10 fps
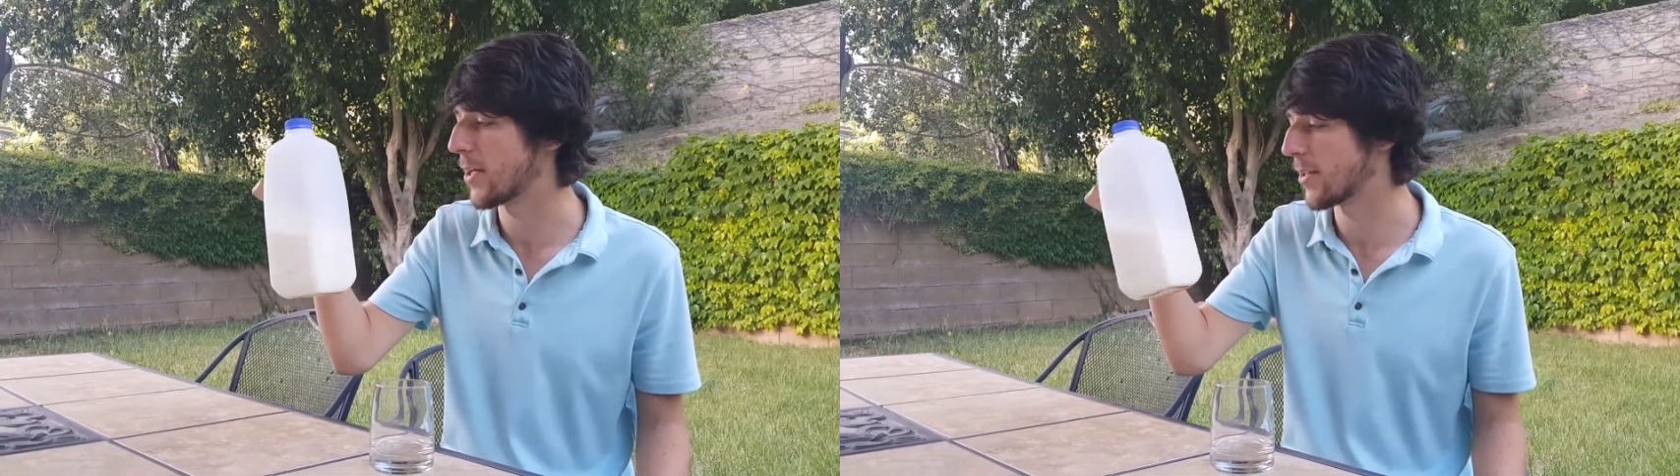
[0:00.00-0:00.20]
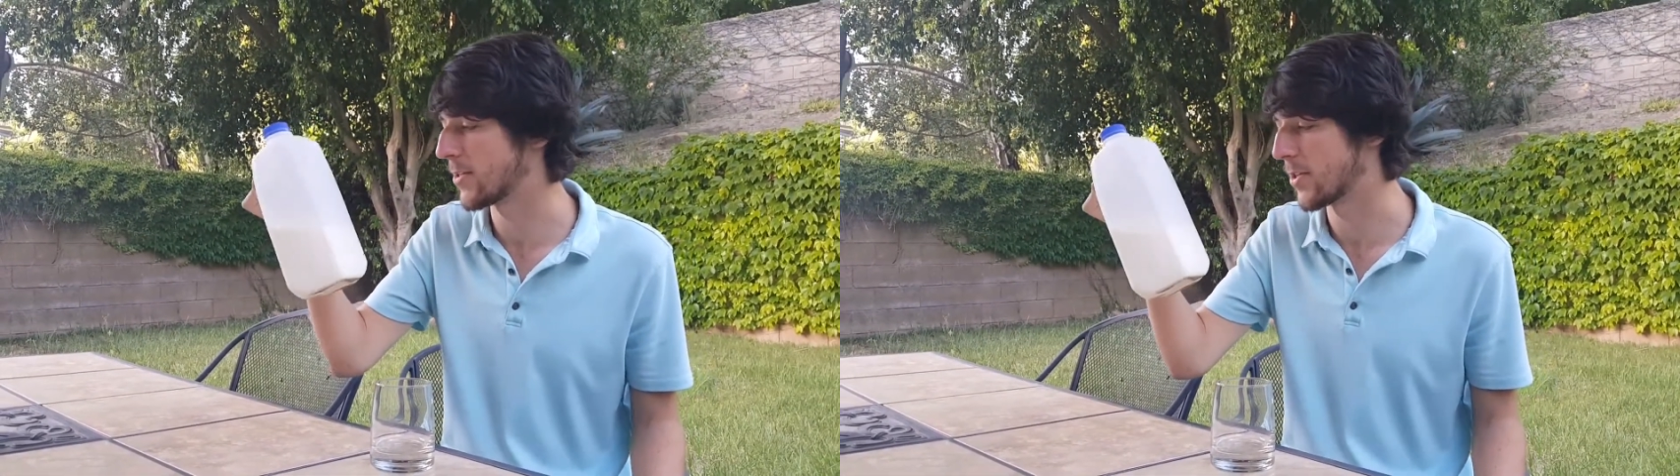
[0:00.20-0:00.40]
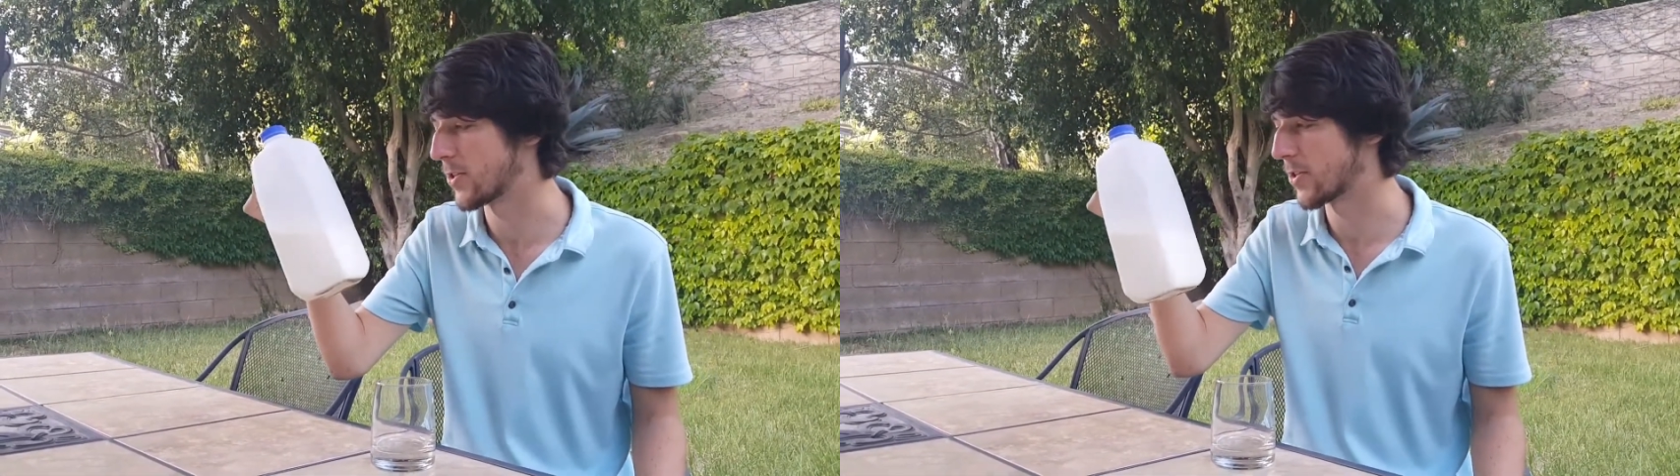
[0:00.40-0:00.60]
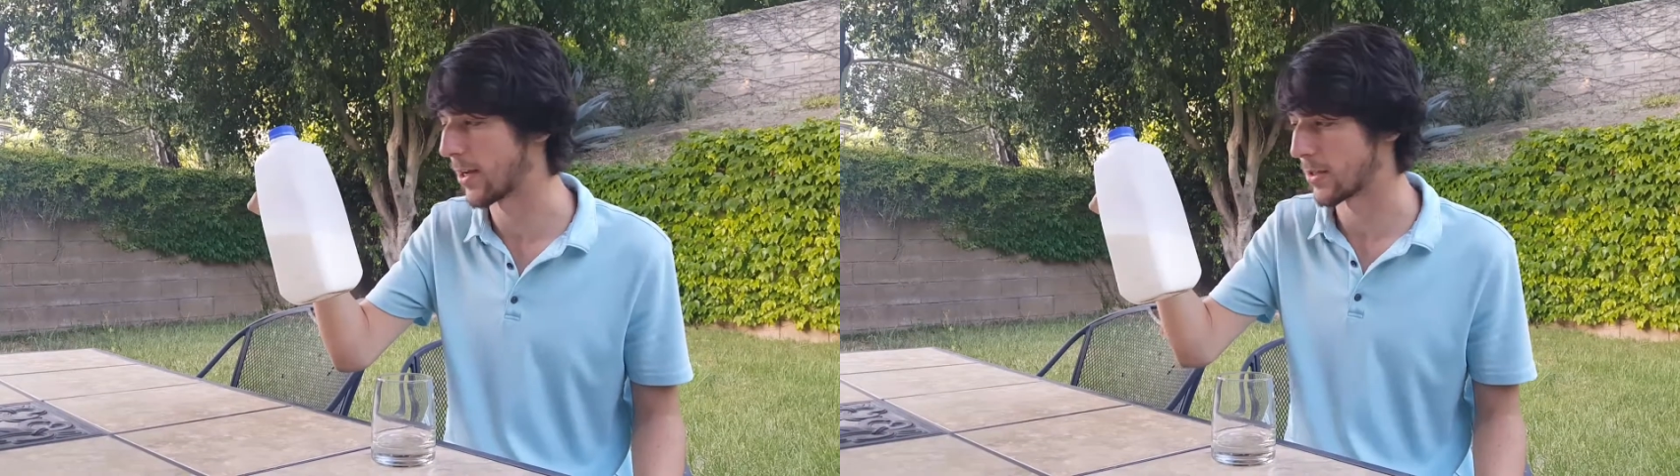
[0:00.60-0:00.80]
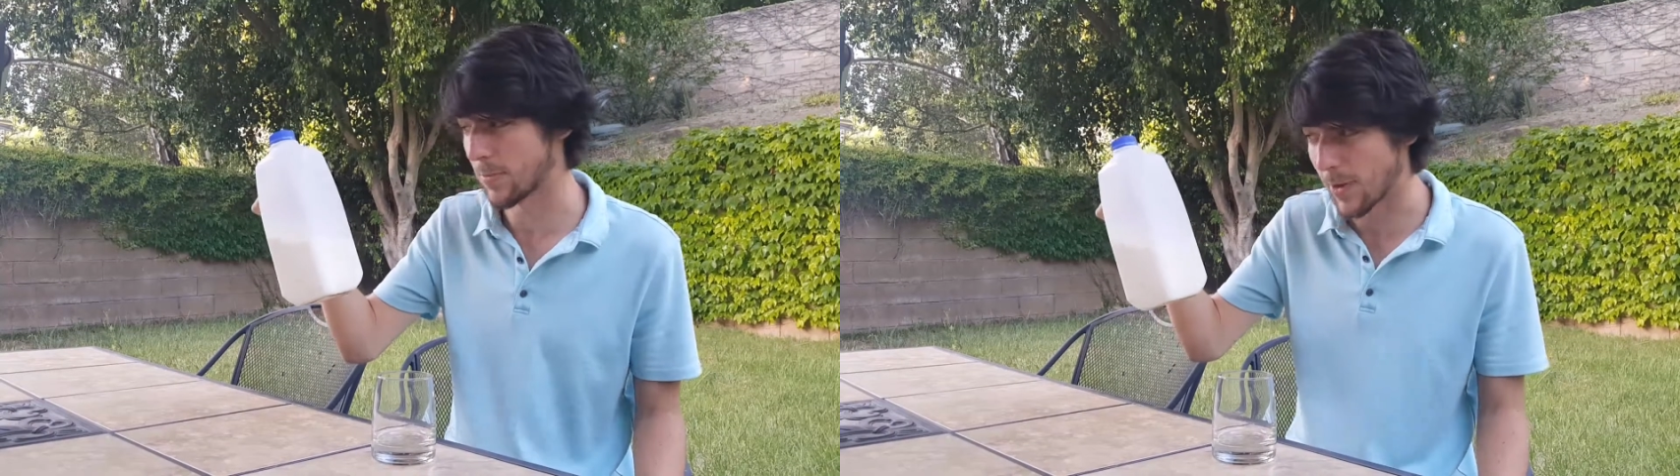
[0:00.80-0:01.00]
unless they just
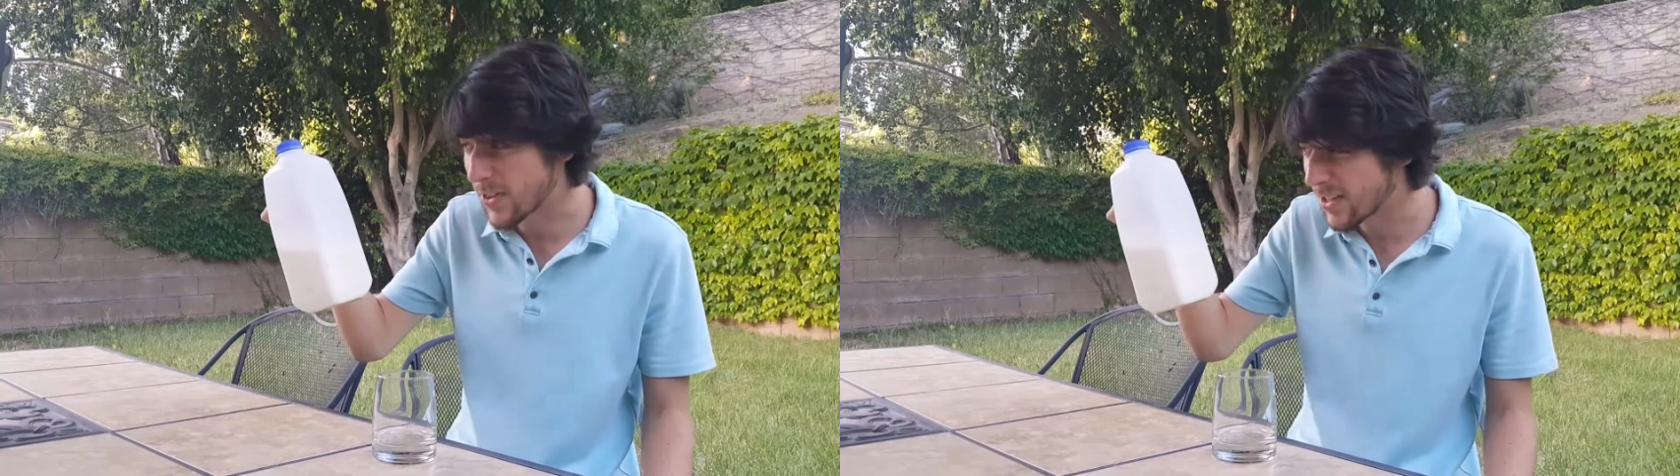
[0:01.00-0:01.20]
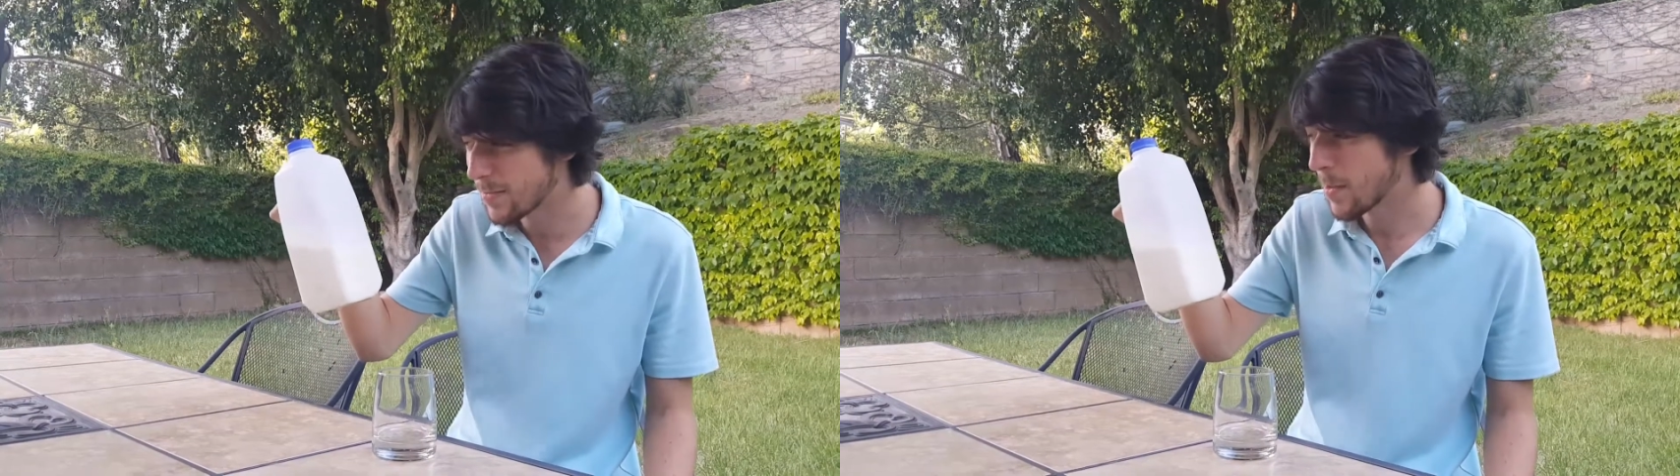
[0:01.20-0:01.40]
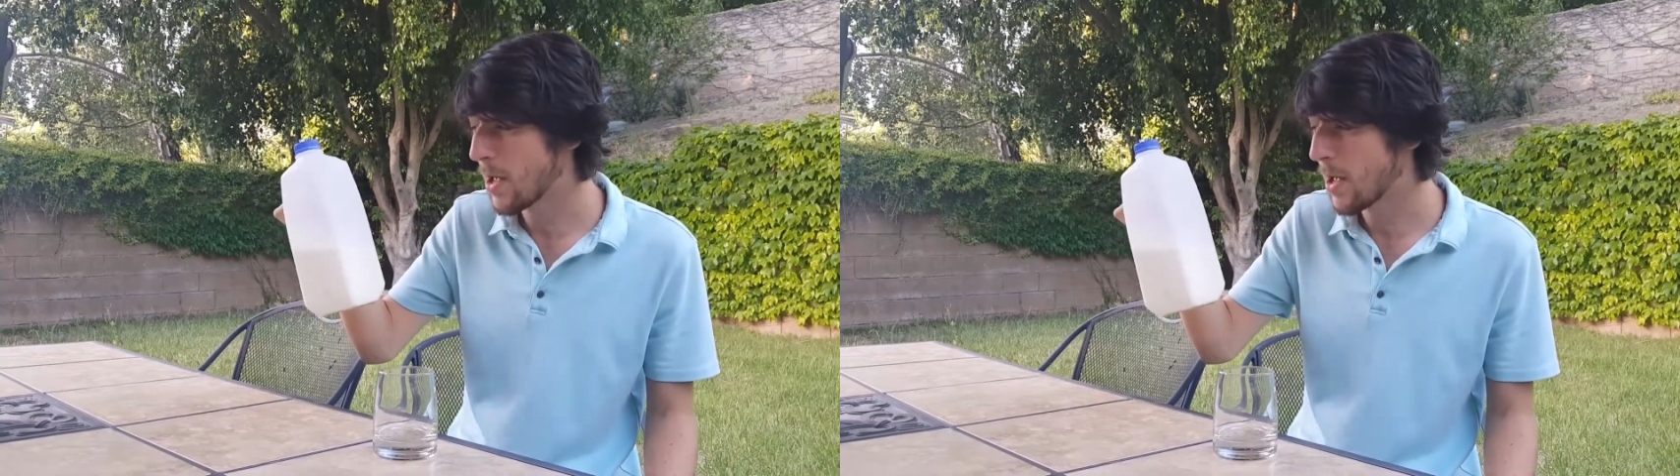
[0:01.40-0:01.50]
like spilled it.